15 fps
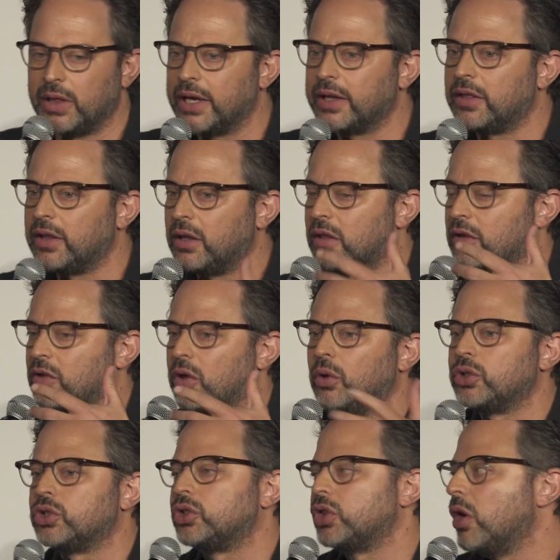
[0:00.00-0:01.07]
Like this
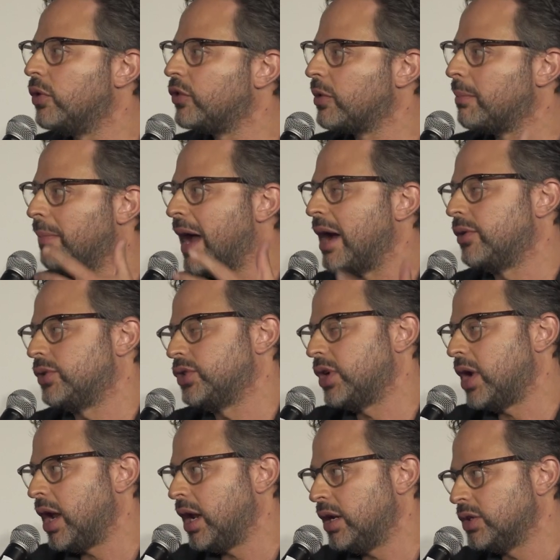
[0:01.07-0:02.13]
whole show is about
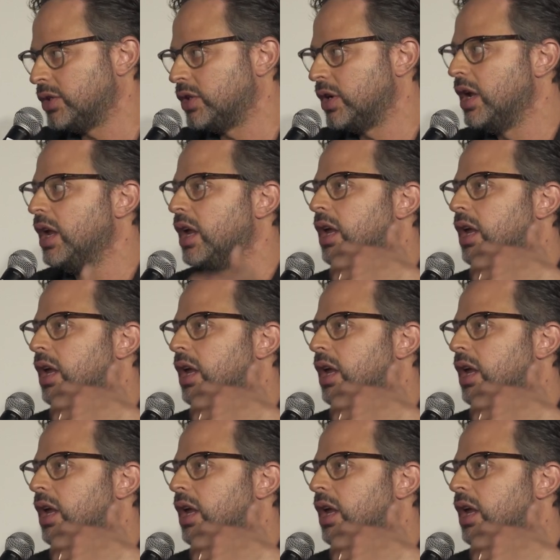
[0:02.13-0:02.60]
change.